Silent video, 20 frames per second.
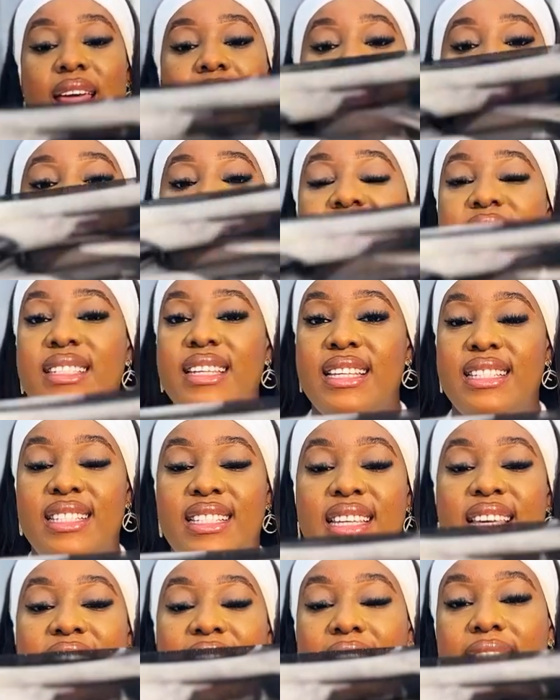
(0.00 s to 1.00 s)
This
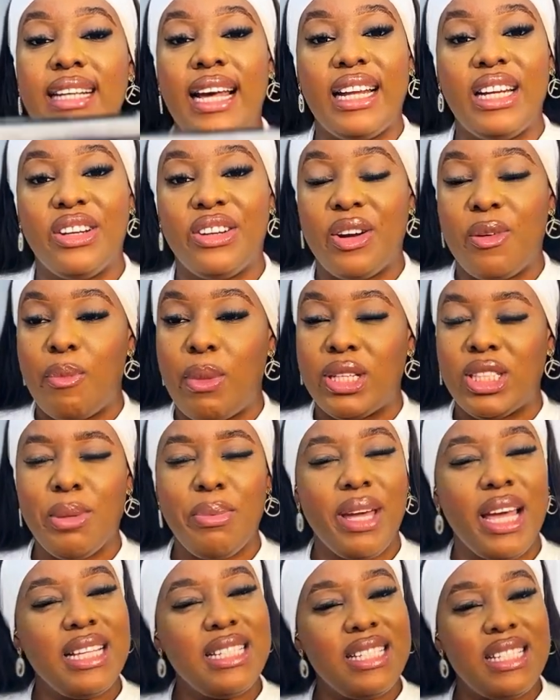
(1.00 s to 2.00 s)
is yet another mesh top.
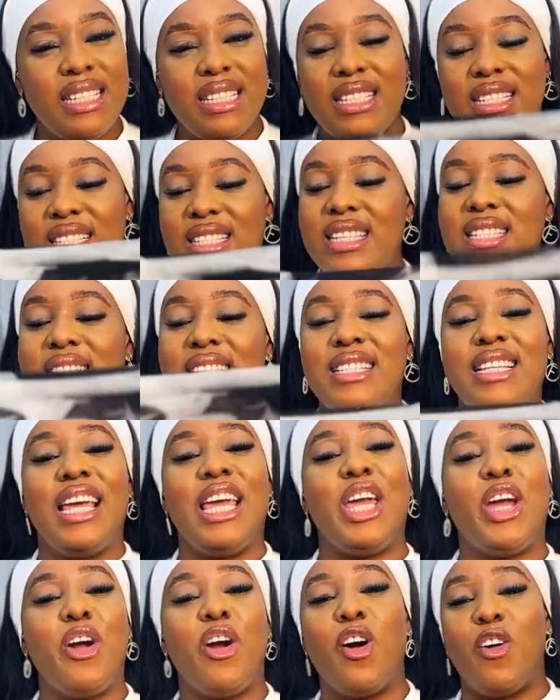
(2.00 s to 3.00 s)
I guess this is the
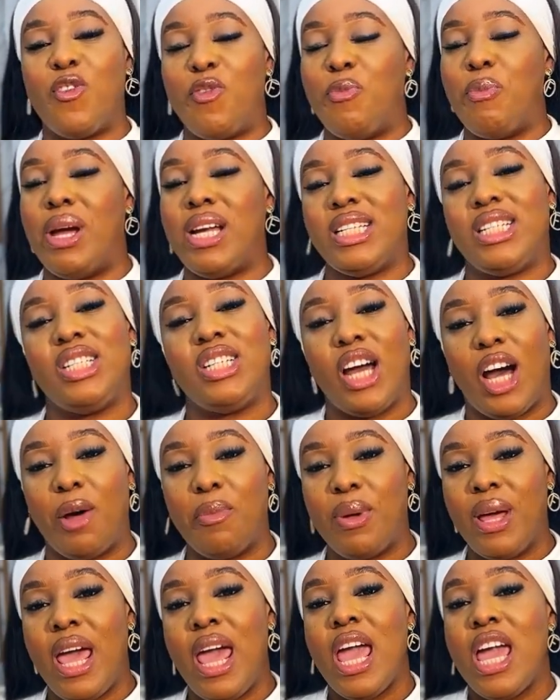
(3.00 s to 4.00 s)
year of mesh
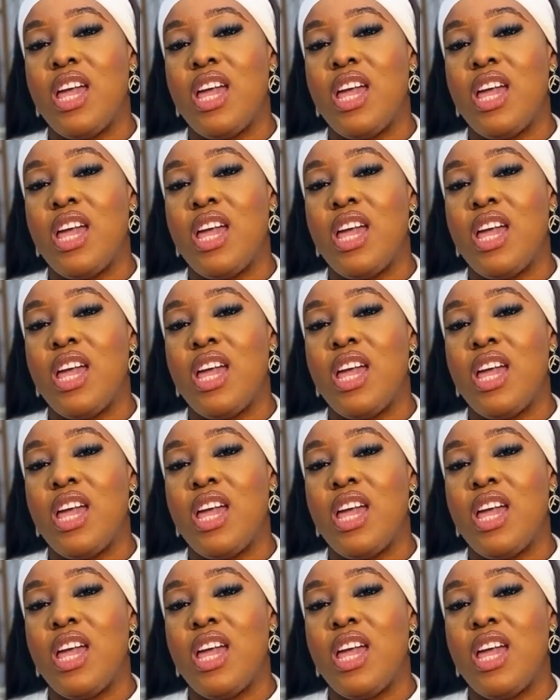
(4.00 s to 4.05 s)
top.